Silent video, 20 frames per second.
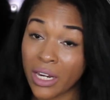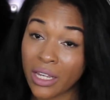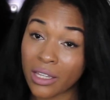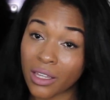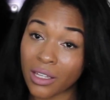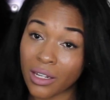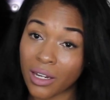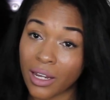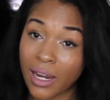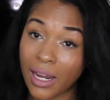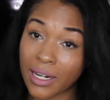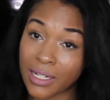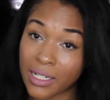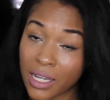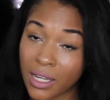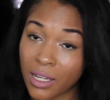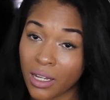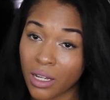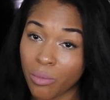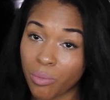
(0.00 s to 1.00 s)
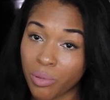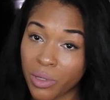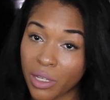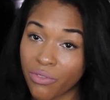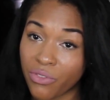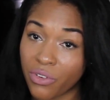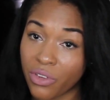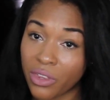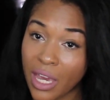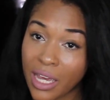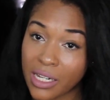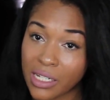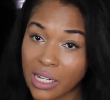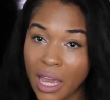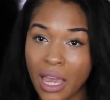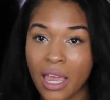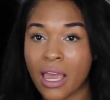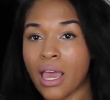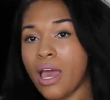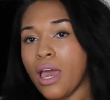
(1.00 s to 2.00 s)
Anything that I didn't complete for that
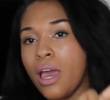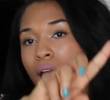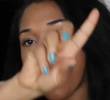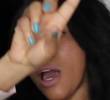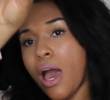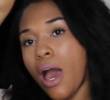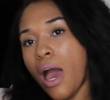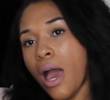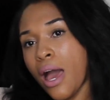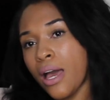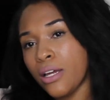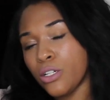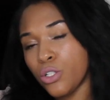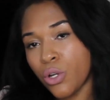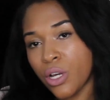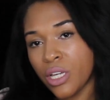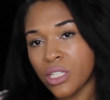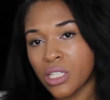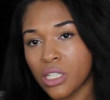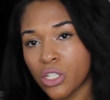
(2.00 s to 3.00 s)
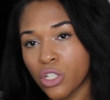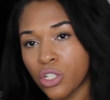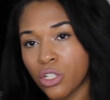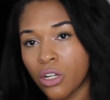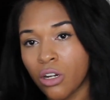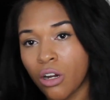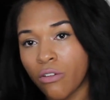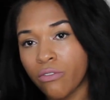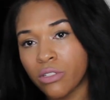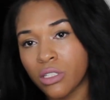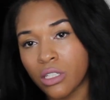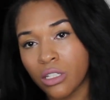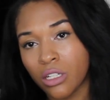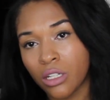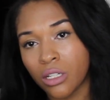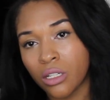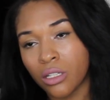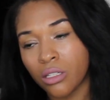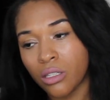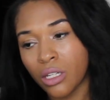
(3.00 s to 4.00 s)
day, I transition it over
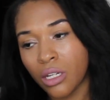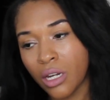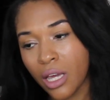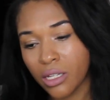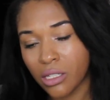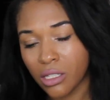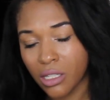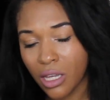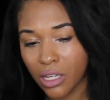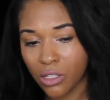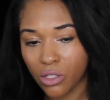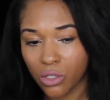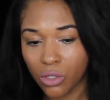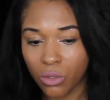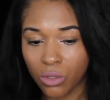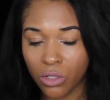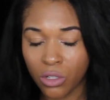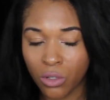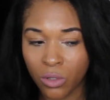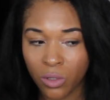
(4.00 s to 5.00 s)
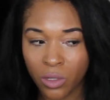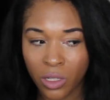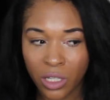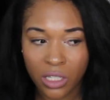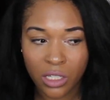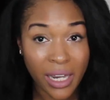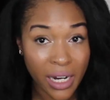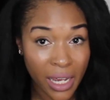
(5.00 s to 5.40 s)
to the next day's to-do list.